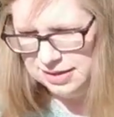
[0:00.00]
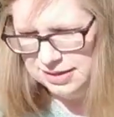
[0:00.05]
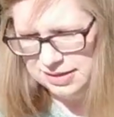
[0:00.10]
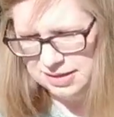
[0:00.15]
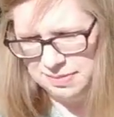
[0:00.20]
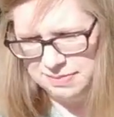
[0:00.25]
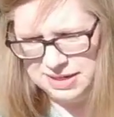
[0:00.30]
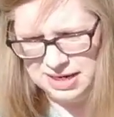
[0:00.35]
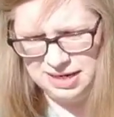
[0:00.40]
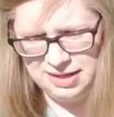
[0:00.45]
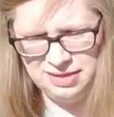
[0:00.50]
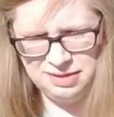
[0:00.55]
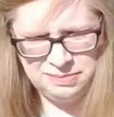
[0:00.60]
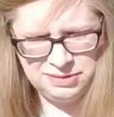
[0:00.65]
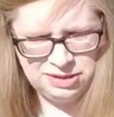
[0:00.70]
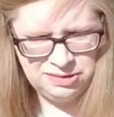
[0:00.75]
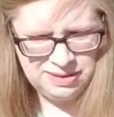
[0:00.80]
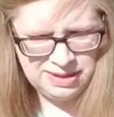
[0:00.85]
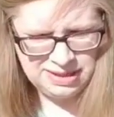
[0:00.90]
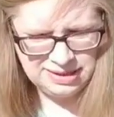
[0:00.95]
So I'm knitting them
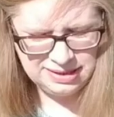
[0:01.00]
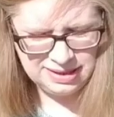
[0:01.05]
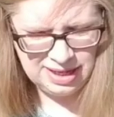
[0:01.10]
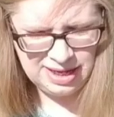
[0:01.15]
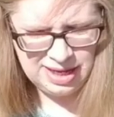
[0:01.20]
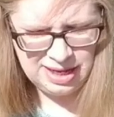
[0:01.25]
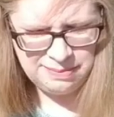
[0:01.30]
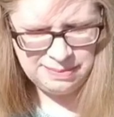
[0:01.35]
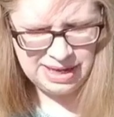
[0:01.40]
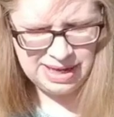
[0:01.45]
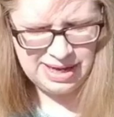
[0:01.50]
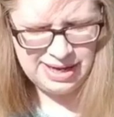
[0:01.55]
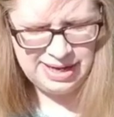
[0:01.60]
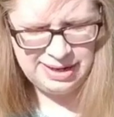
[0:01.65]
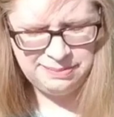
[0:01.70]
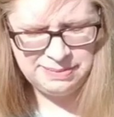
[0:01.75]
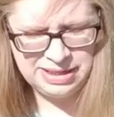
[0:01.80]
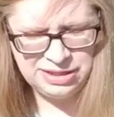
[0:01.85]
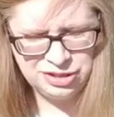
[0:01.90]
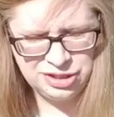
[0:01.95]
two at a time.
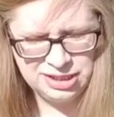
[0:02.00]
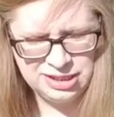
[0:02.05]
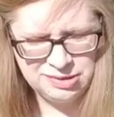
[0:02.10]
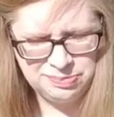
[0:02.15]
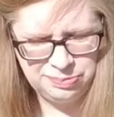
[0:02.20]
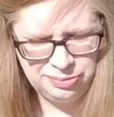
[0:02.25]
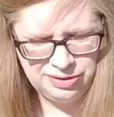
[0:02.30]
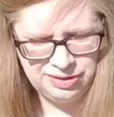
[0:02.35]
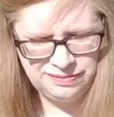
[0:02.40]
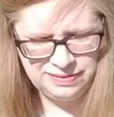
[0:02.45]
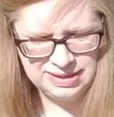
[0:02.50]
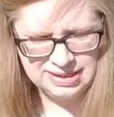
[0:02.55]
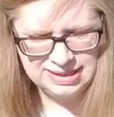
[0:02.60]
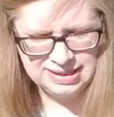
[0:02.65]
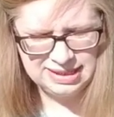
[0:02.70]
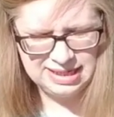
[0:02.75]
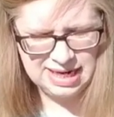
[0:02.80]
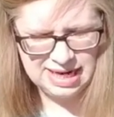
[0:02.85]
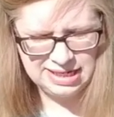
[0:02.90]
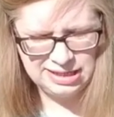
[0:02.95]
I mentioned
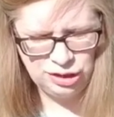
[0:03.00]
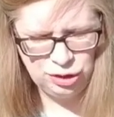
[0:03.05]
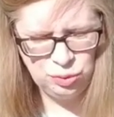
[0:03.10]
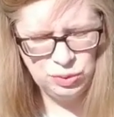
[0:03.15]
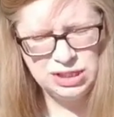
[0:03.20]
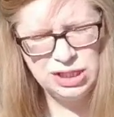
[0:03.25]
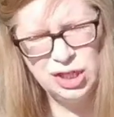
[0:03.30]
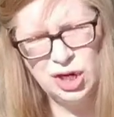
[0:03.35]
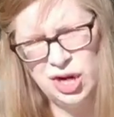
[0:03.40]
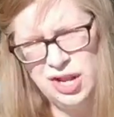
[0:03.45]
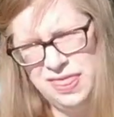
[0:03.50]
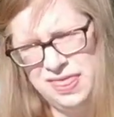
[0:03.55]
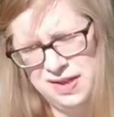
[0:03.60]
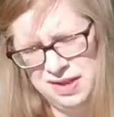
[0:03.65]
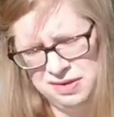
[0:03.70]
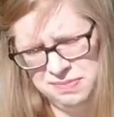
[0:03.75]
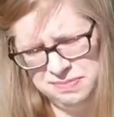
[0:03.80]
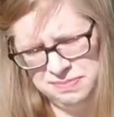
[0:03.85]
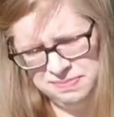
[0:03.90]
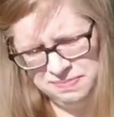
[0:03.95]
previously, I do start
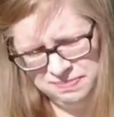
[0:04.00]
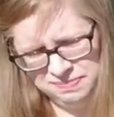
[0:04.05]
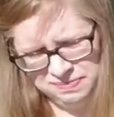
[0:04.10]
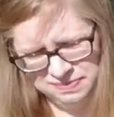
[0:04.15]
them